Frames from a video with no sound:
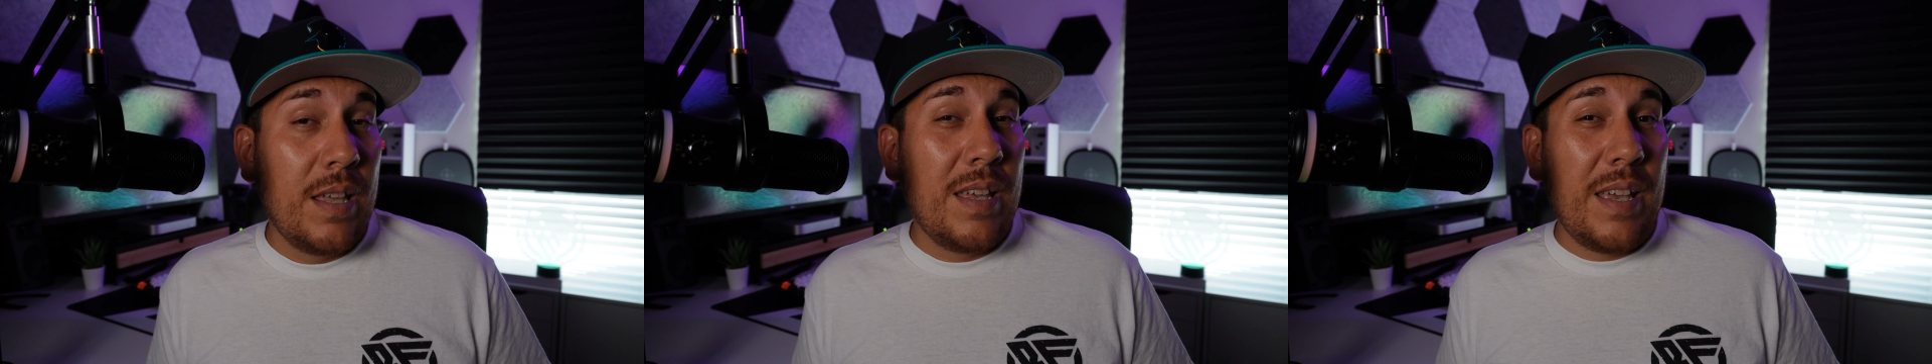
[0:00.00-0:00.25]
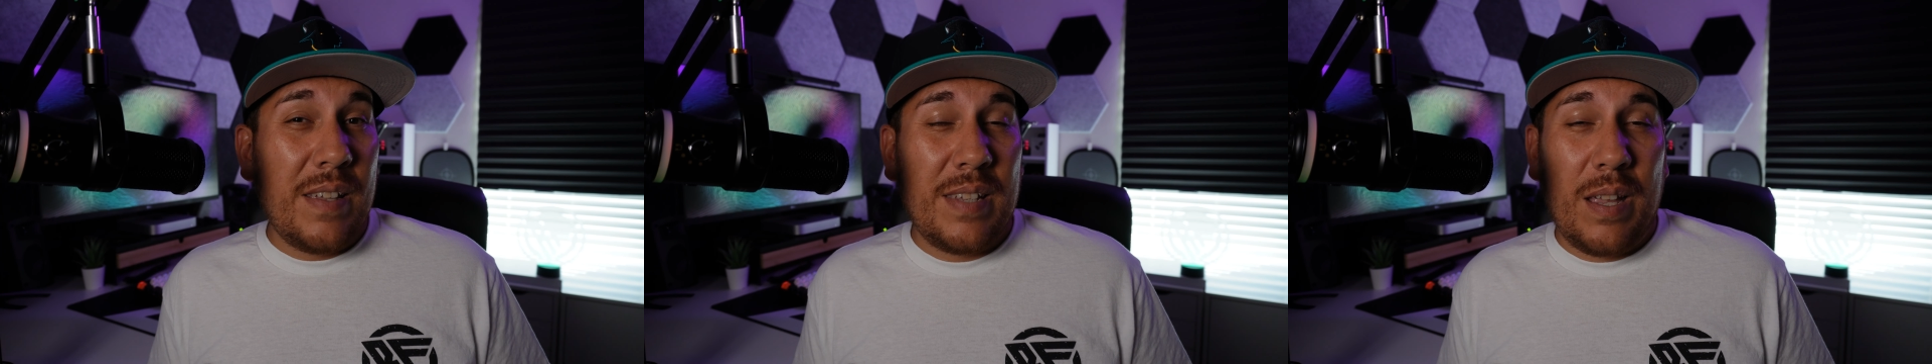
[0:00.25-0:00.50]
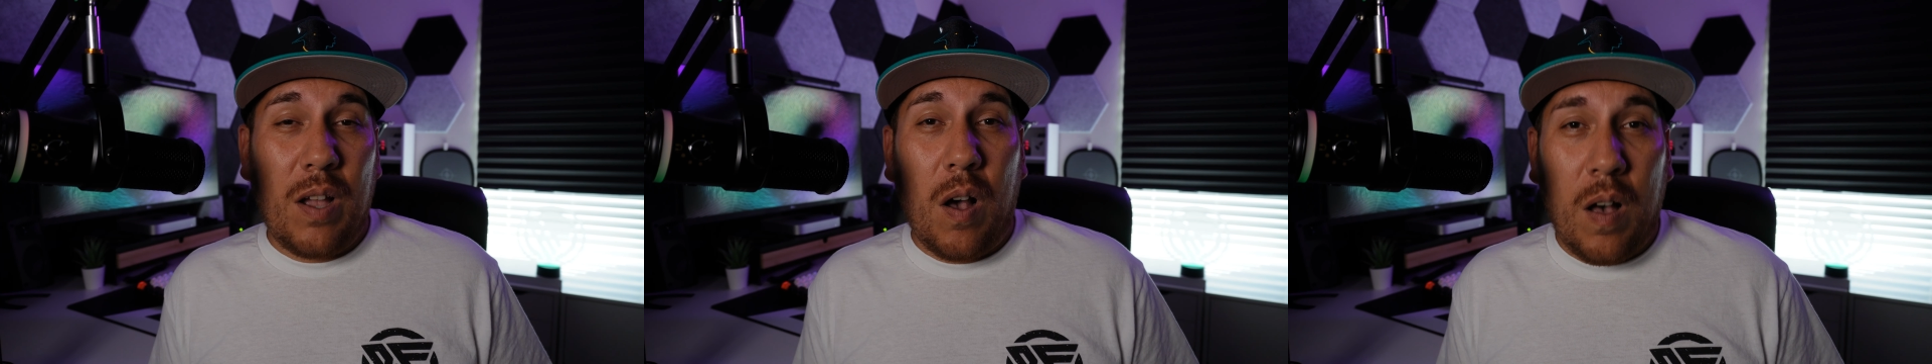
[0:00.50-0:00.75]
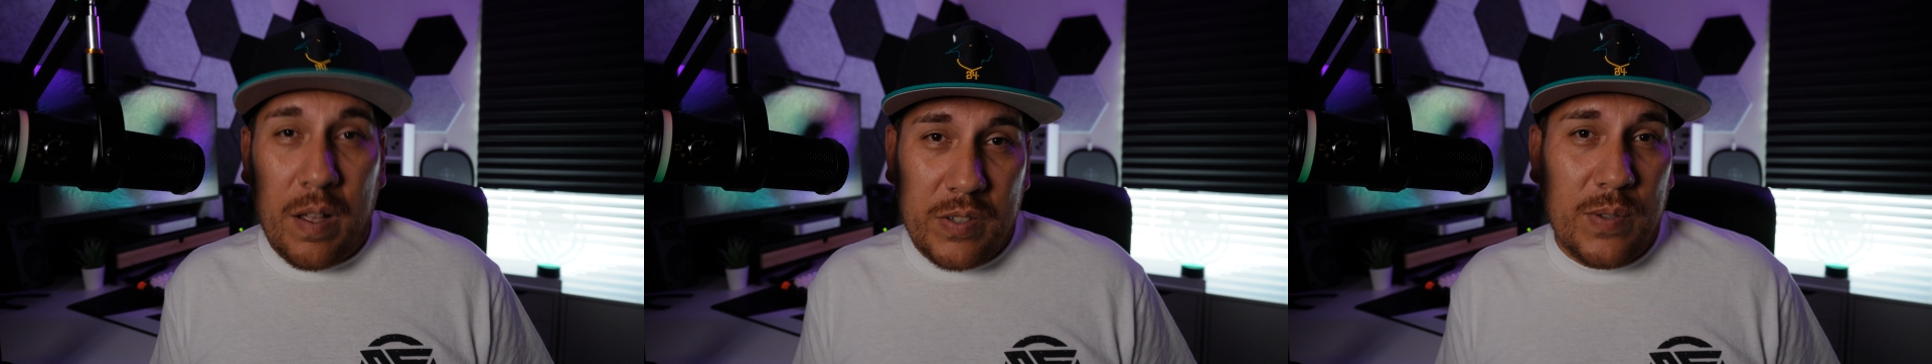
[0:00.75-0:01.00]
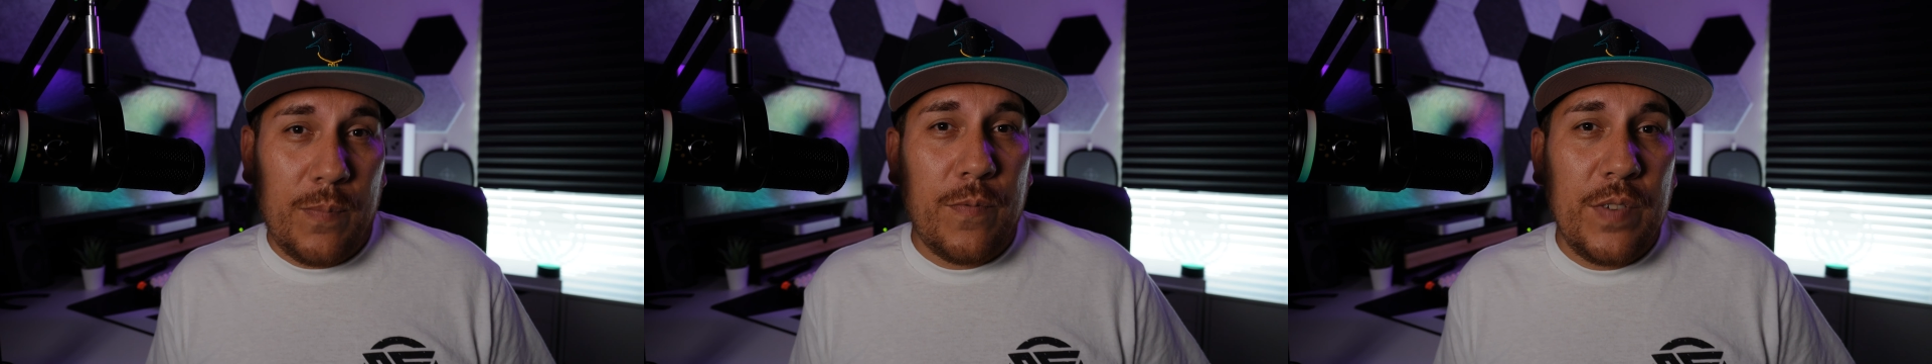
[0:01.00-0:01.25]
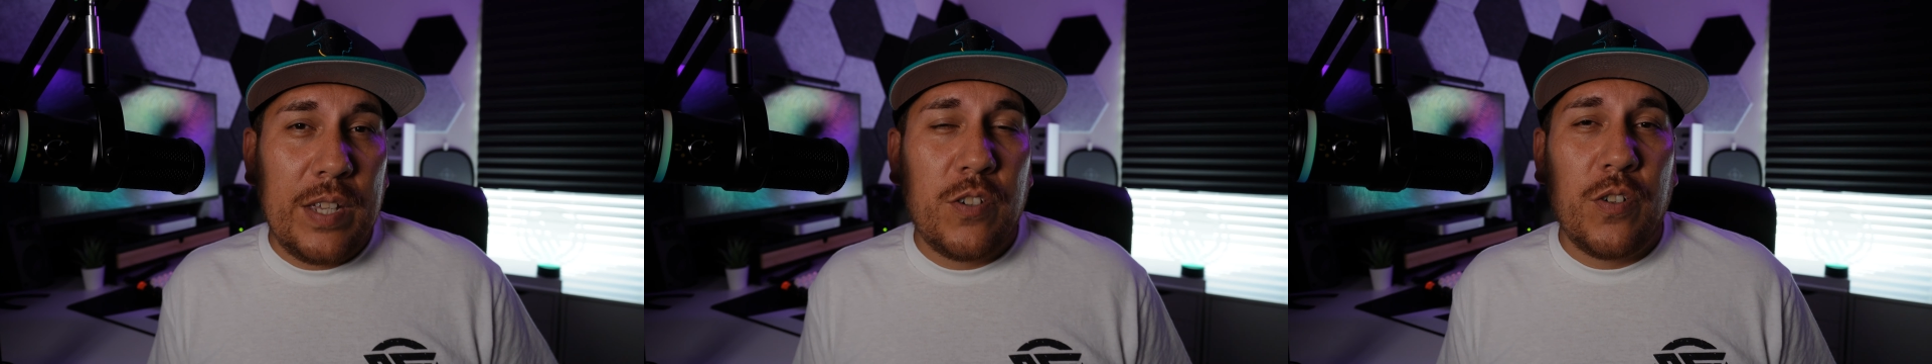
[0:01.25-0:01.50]
is an awesome
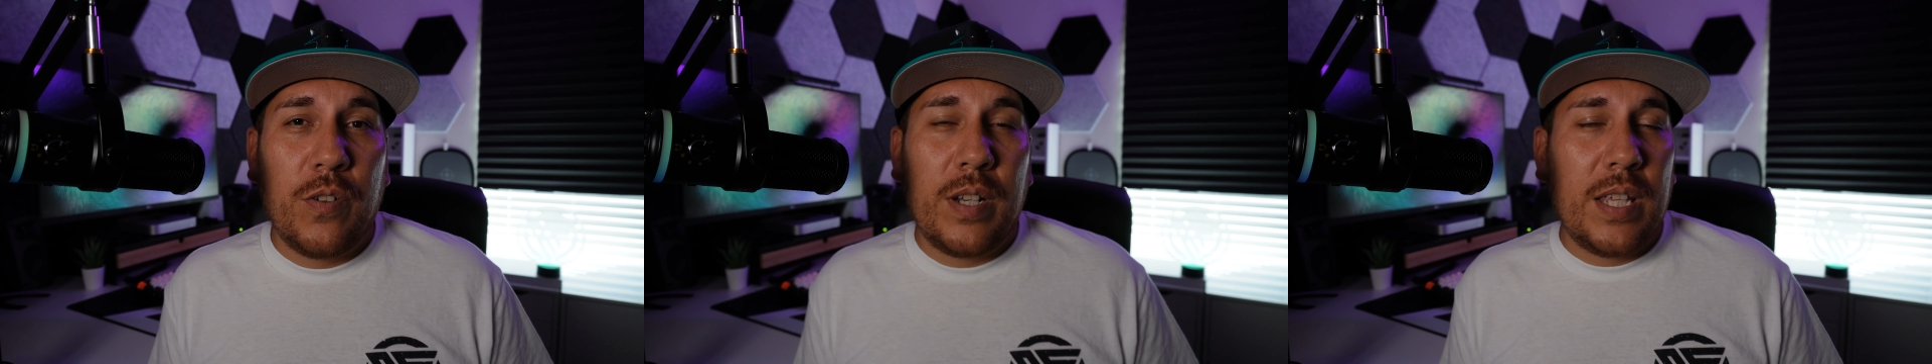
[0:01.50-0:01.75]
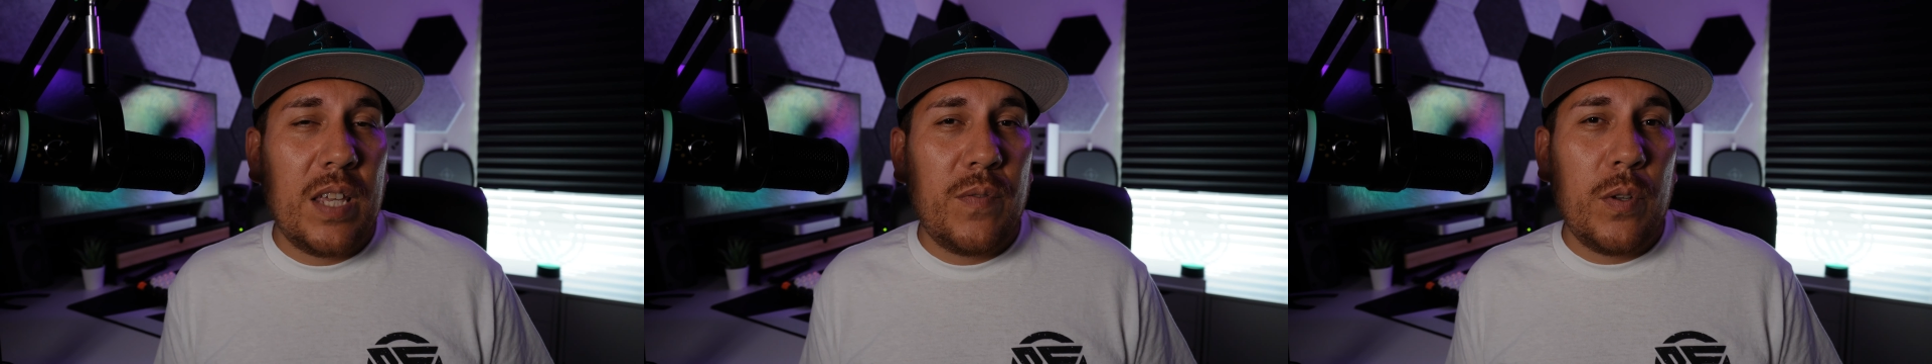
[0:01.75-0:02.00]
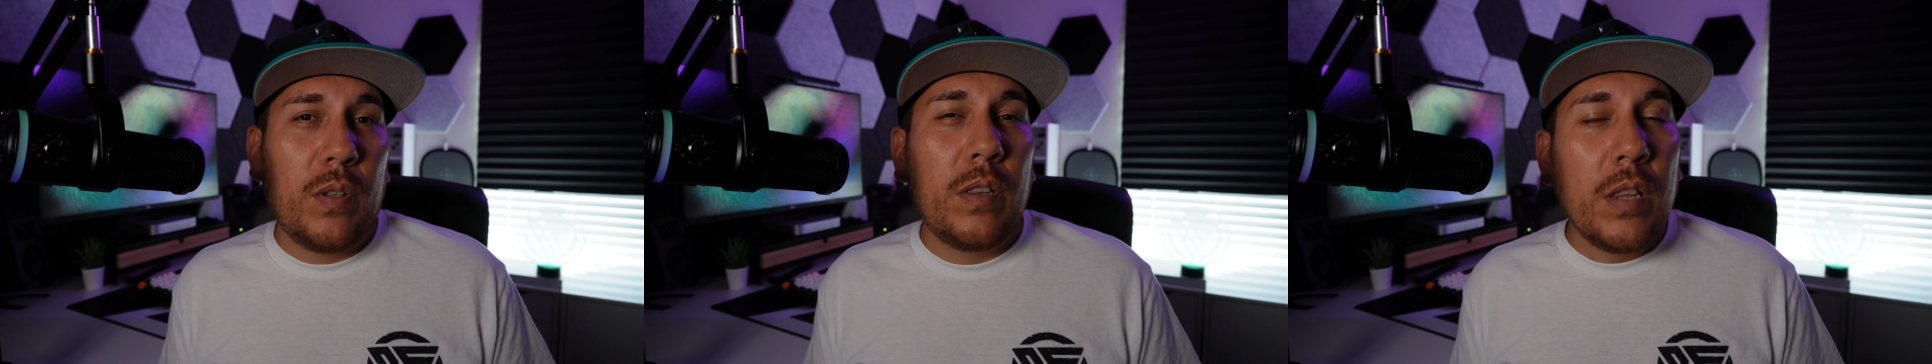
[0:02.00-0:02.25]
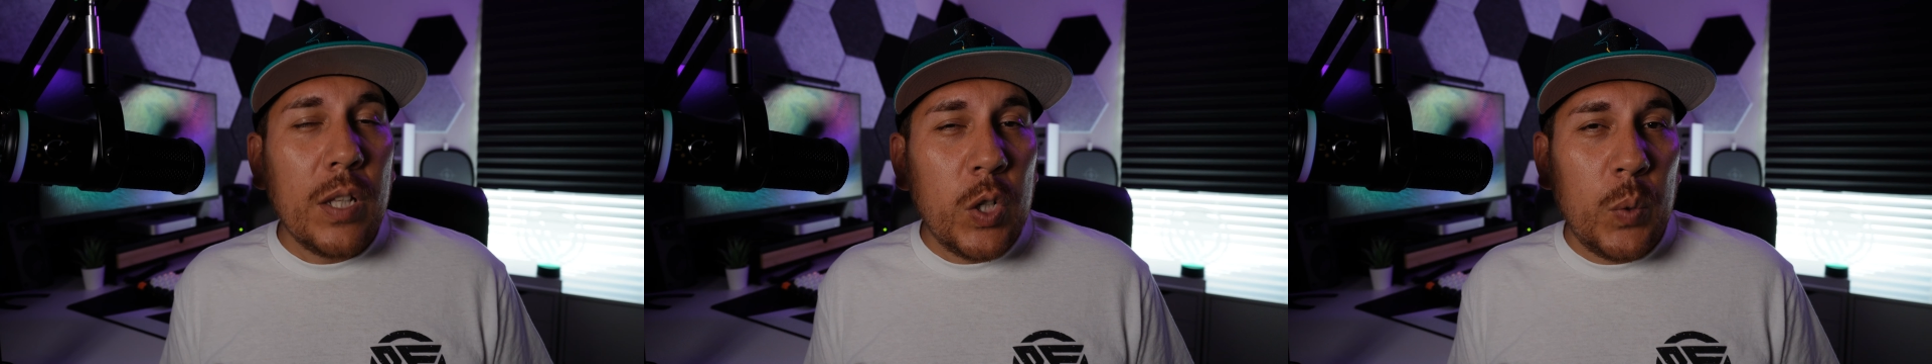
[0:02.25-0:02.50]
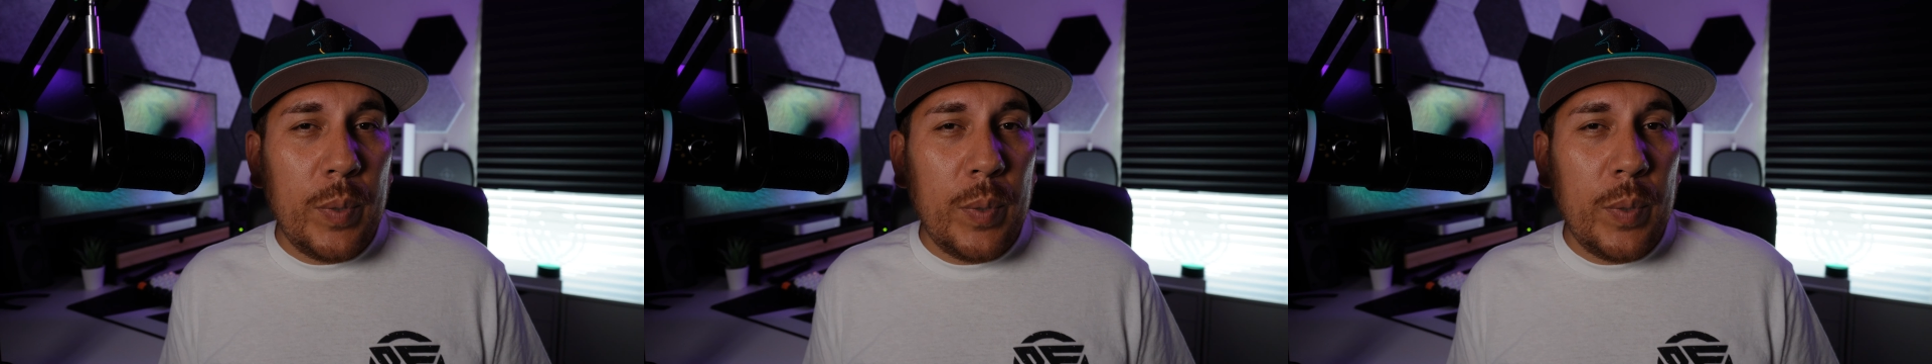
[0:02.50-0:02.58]
feature to give you a little